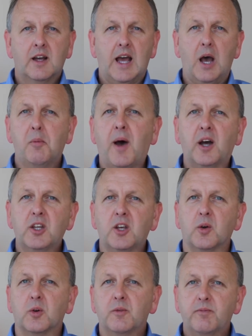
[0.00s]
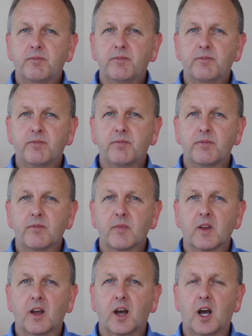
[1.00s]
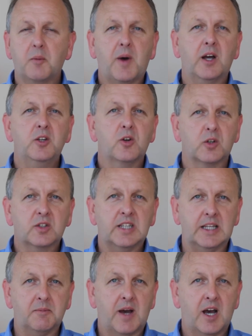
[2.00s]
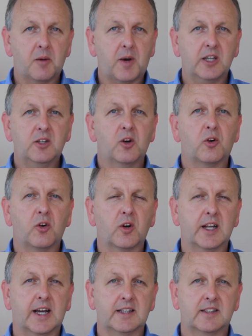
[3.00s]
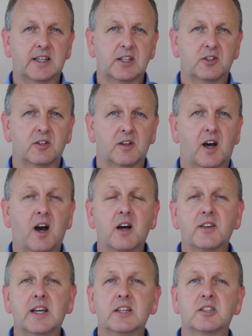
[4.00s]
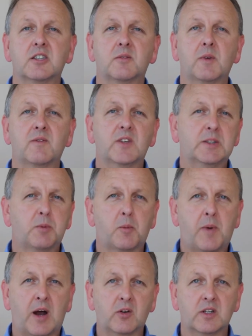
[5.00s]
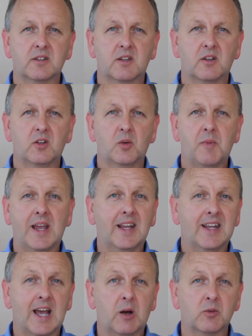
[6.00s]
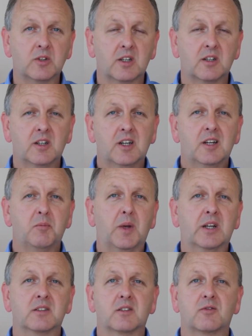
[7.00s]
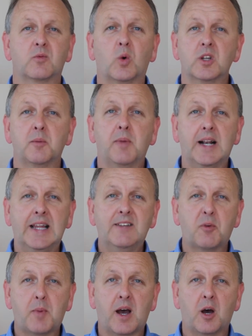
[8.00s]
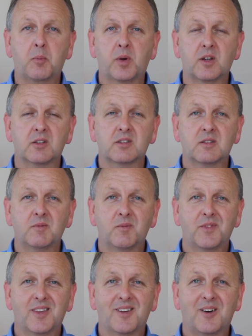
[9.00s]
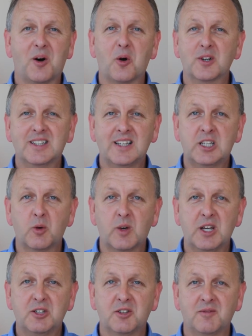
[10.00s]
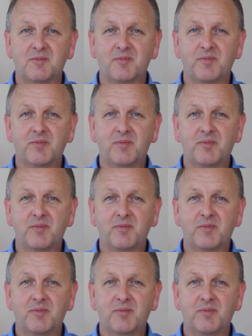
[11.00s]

How about you? How about your team? How about your organisation? Are there some invisible barriers that you may encounter because of what you believe about a person or a situation?